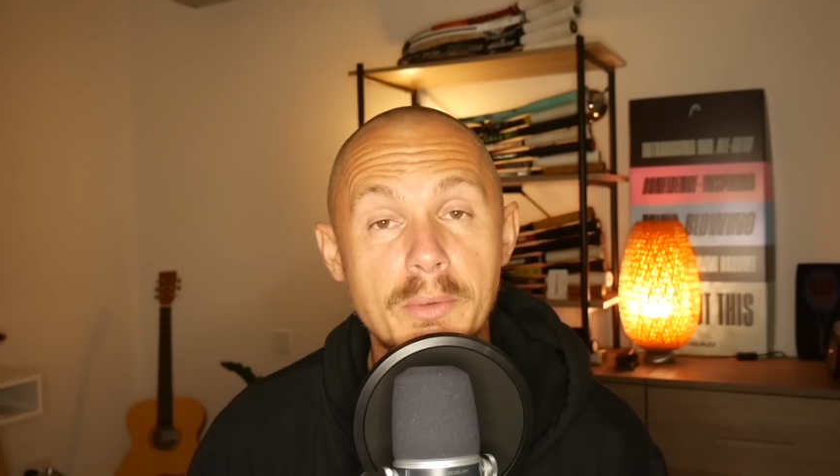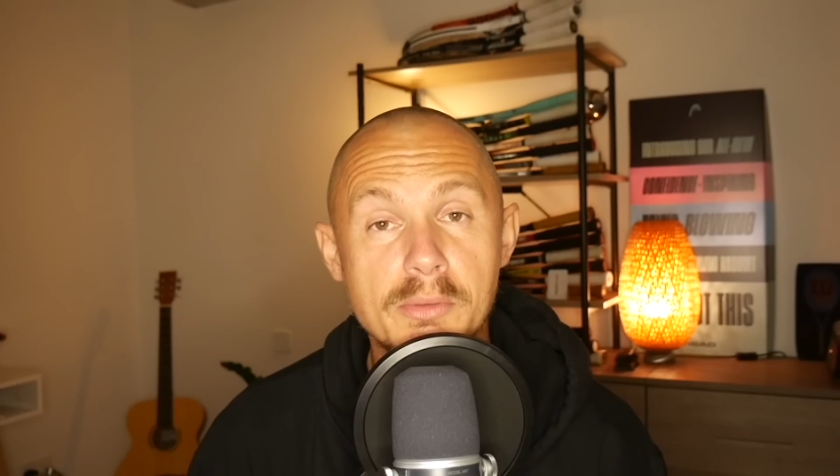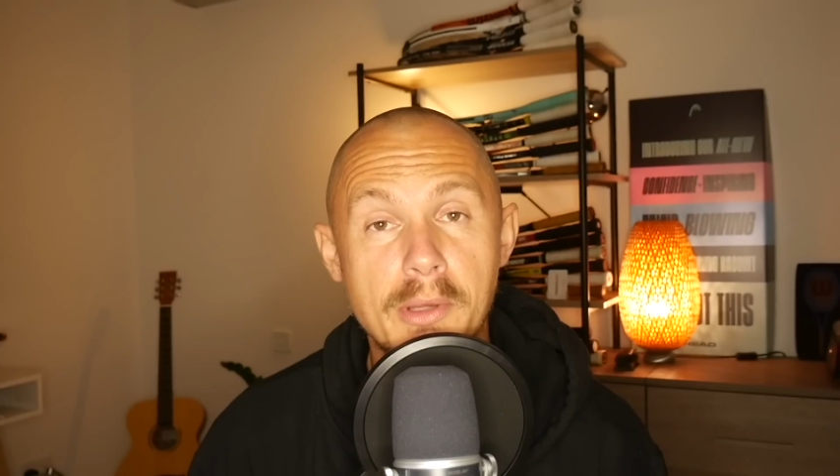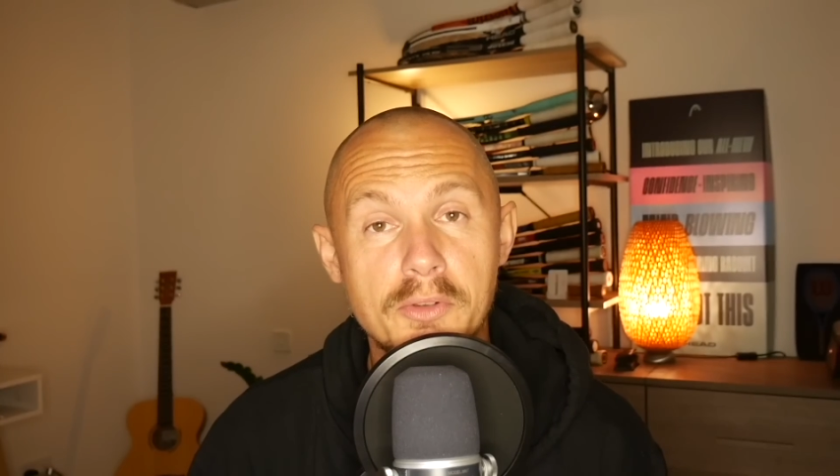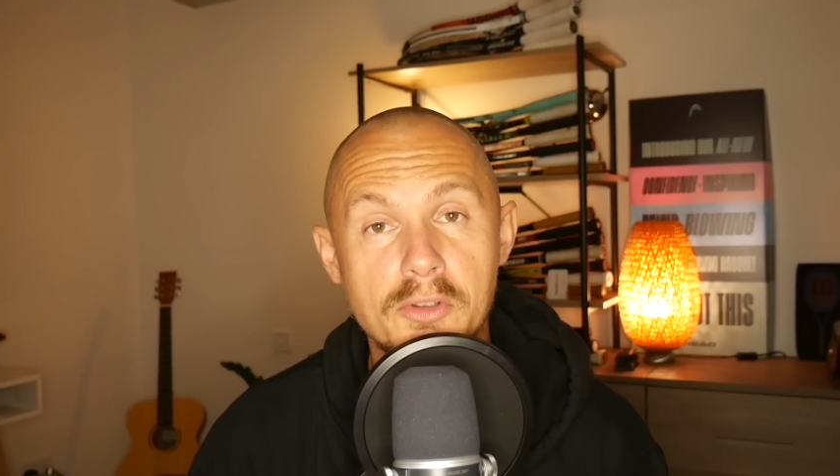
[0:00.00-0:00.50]
I was
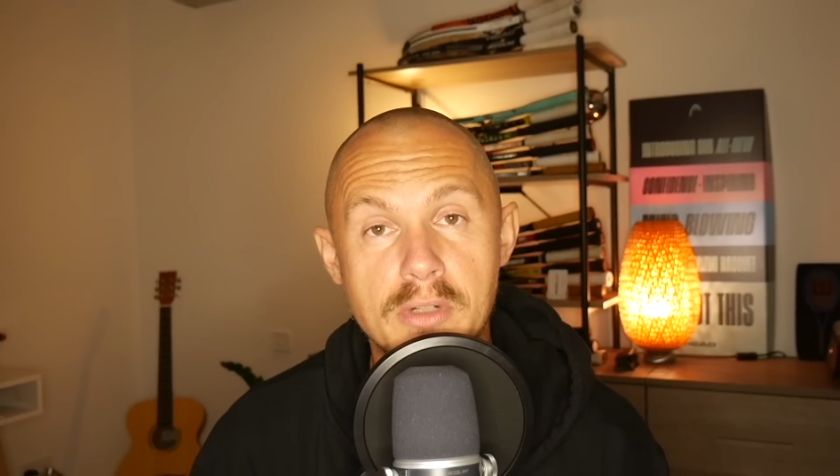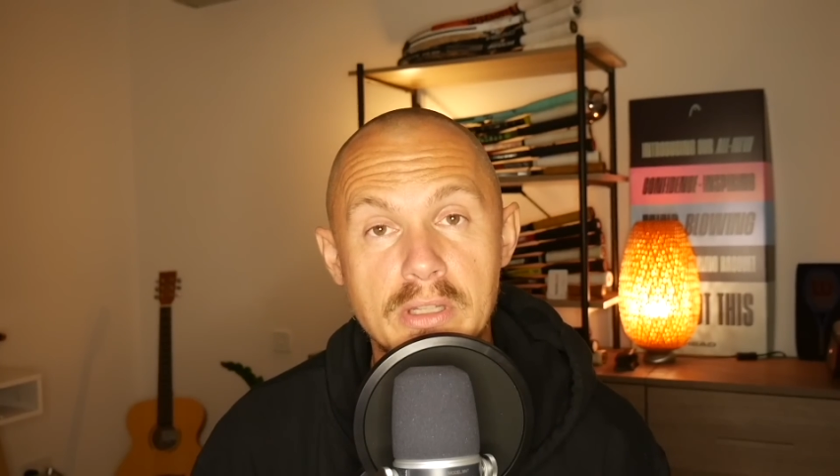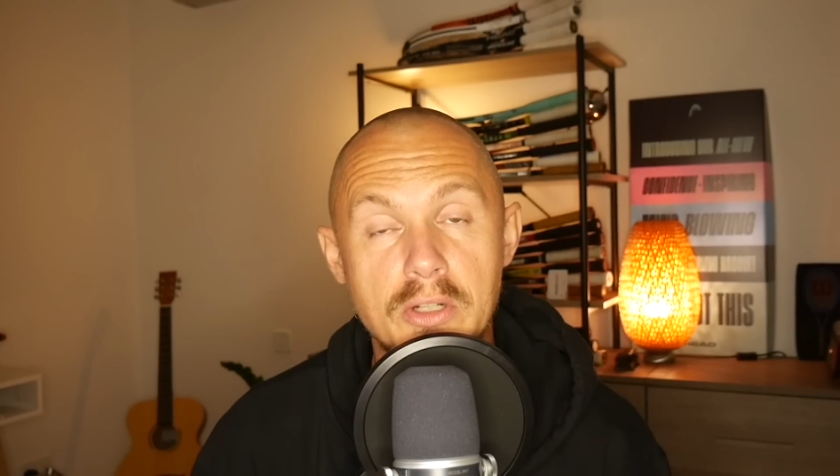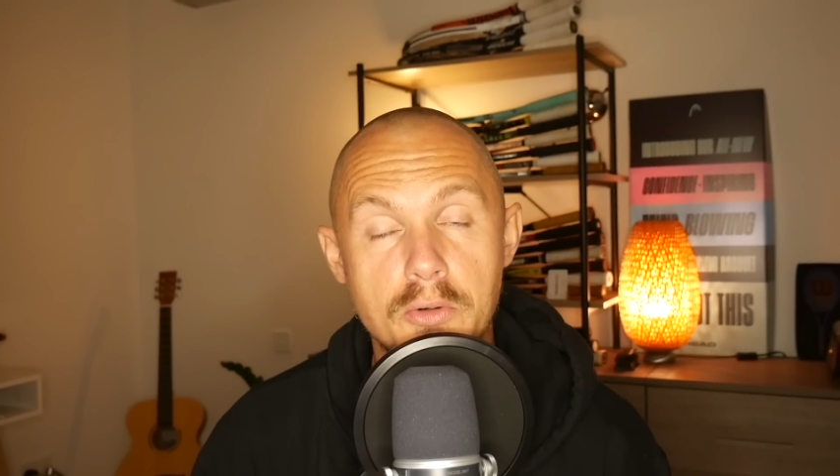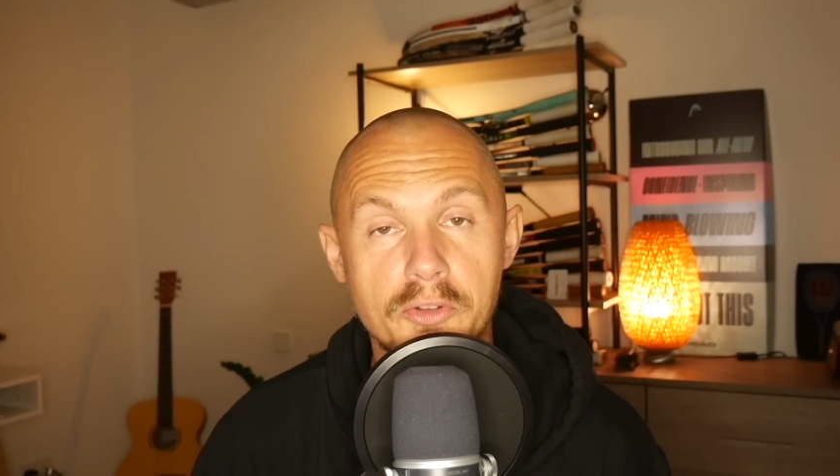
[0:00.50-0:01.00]
about to string
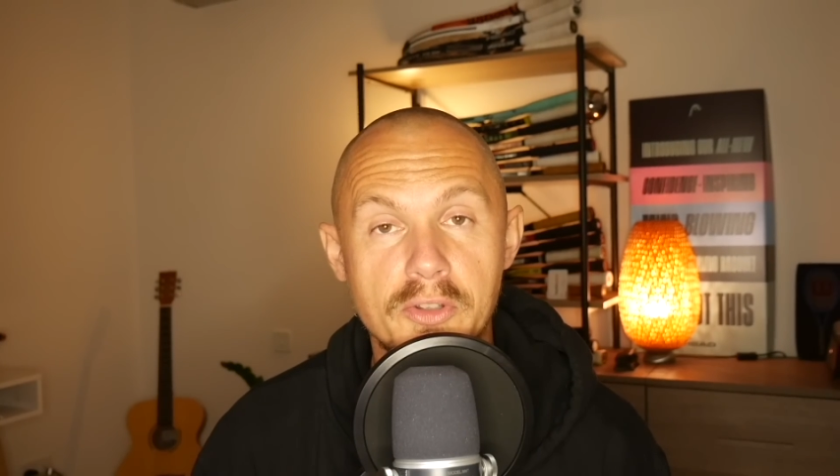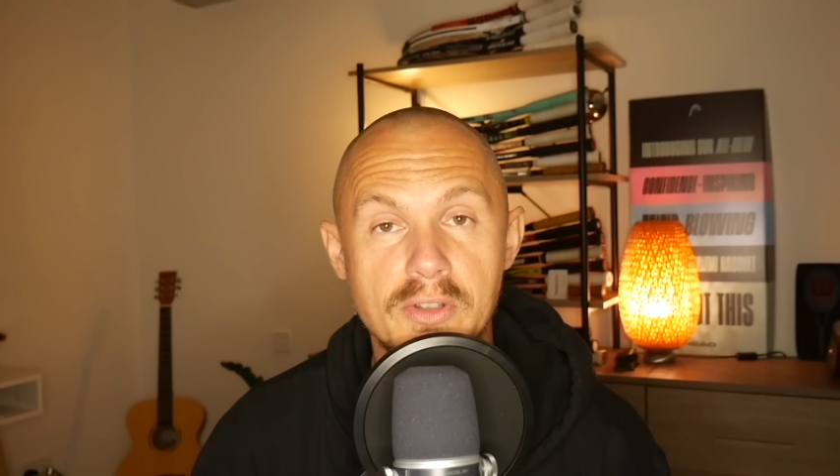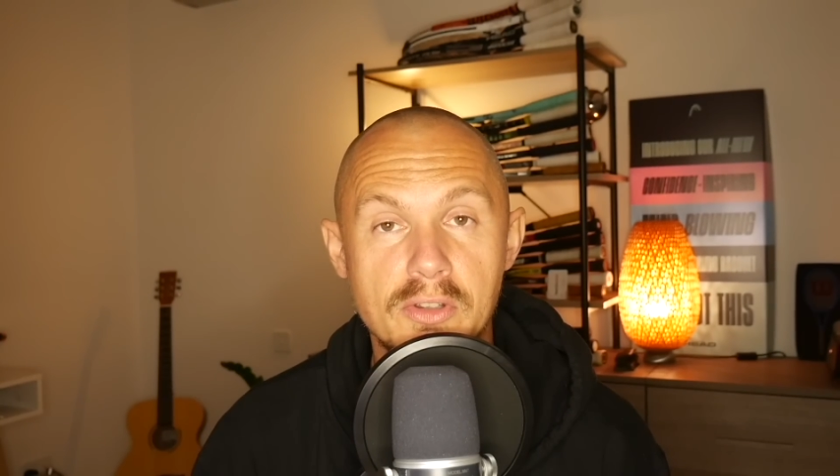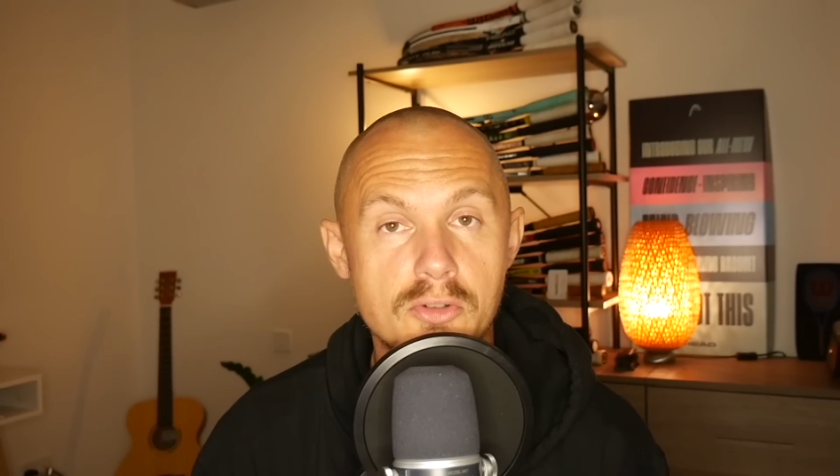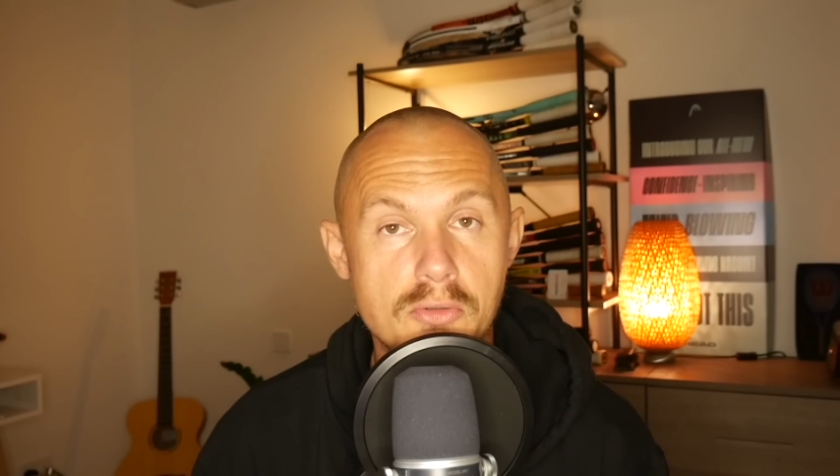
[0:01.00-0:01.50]
the crosses,
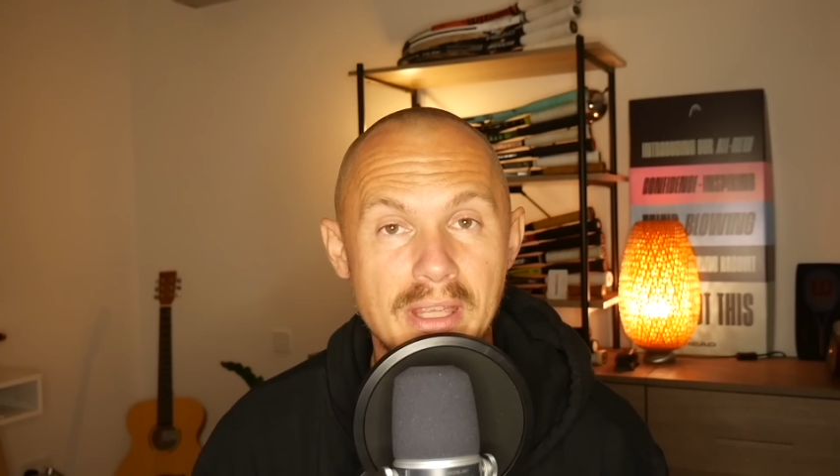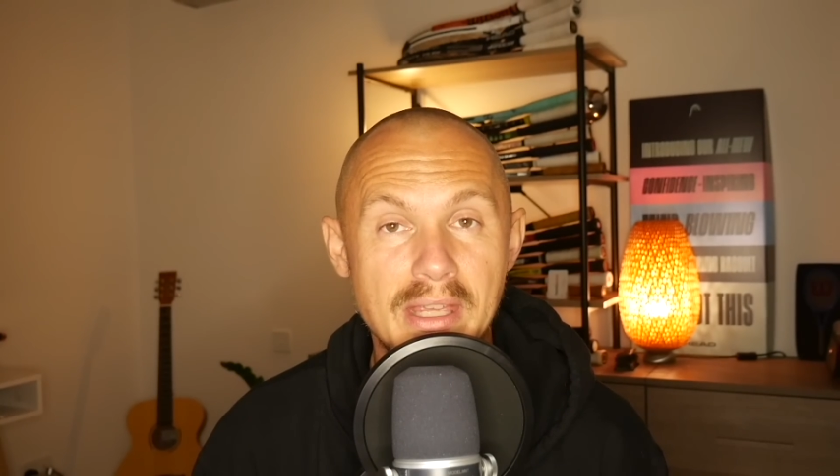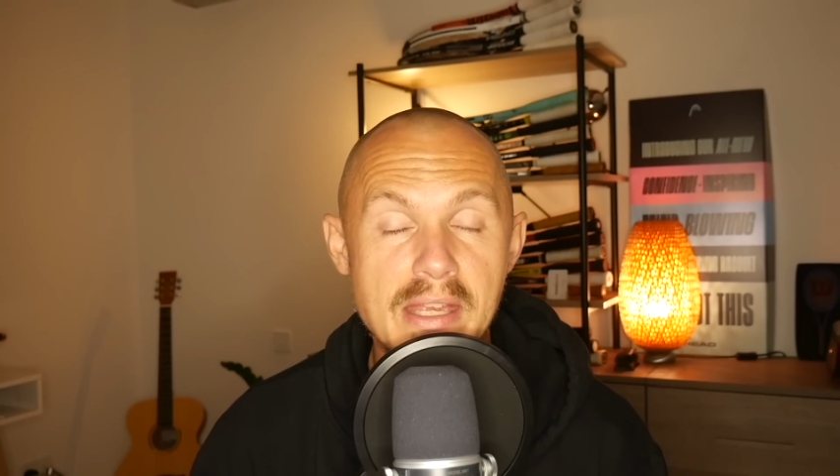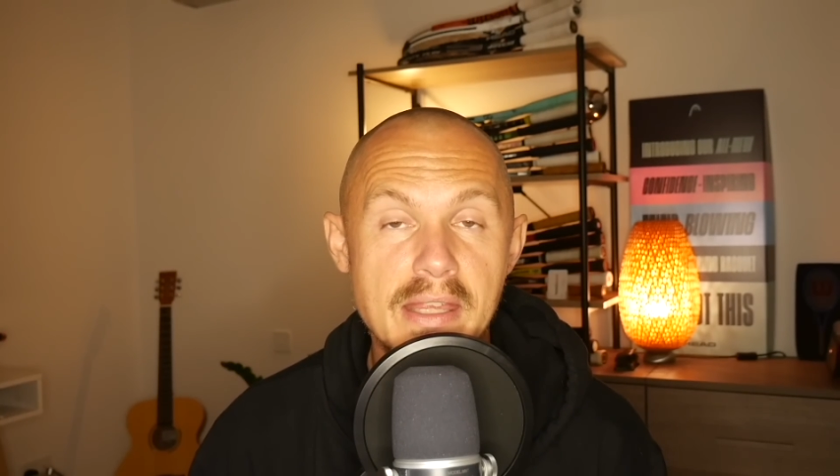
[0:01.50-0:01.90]
the string